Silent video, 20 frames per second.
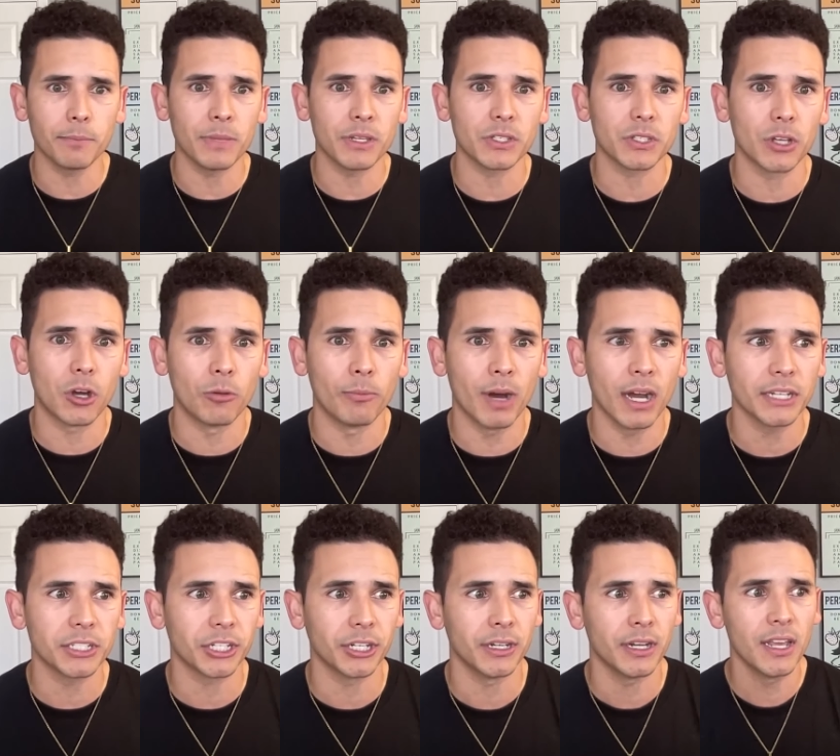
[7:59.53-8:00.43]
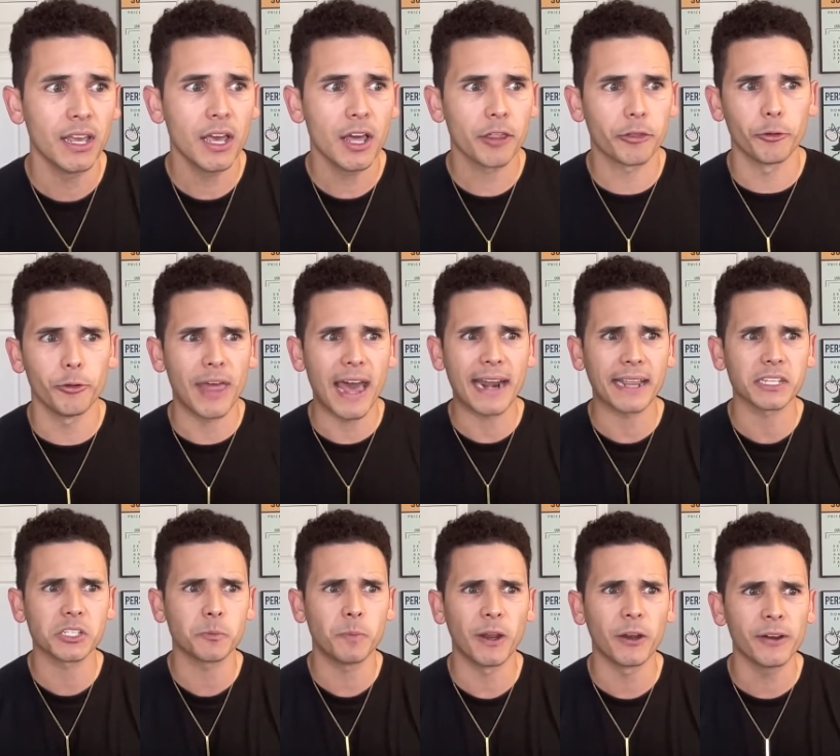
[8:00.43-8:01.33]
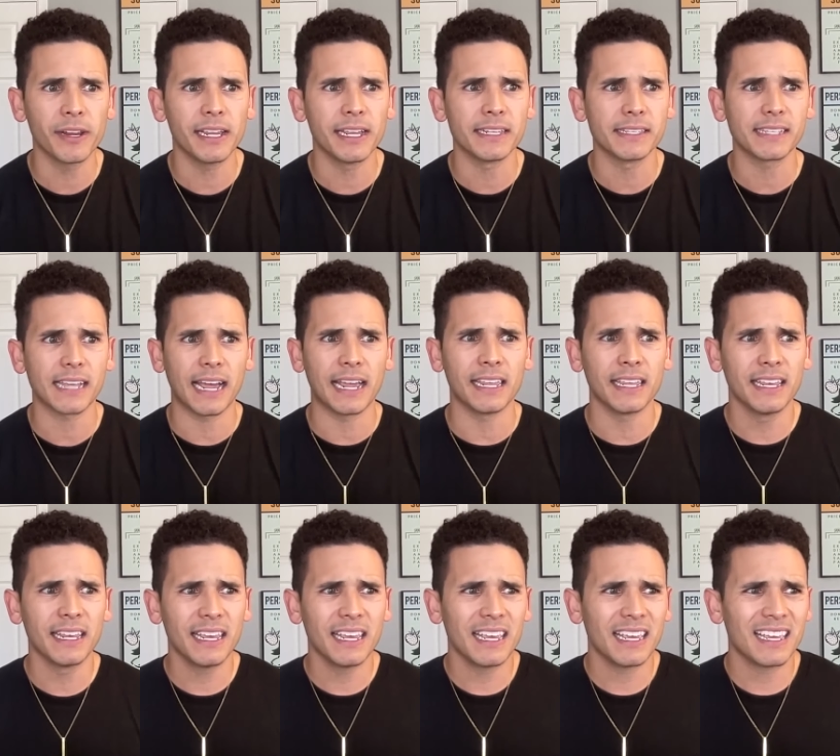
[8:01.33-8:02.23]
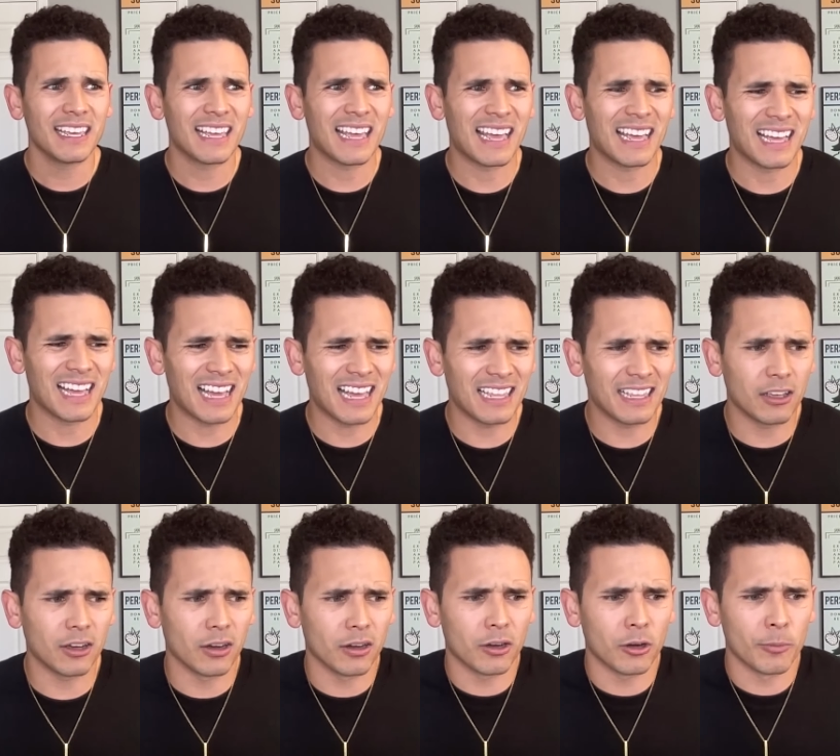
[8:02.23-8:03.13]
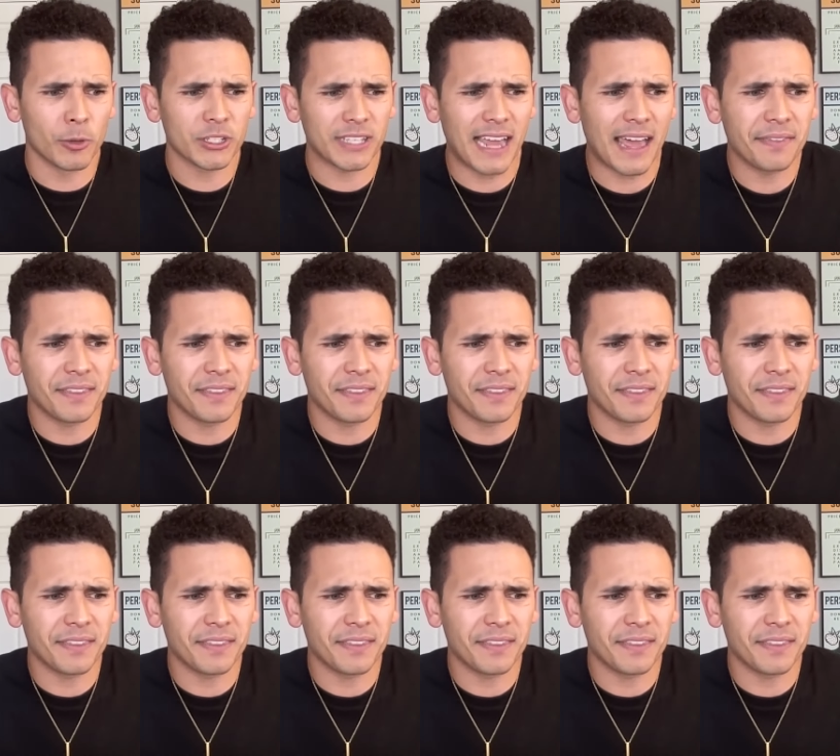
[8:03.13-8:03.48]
me so much and through that experience i I almost had